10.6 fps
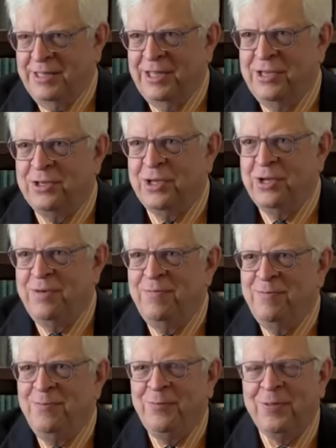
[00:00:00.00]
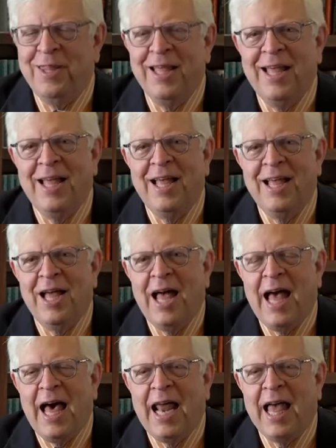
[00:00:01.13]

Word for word: He's good. And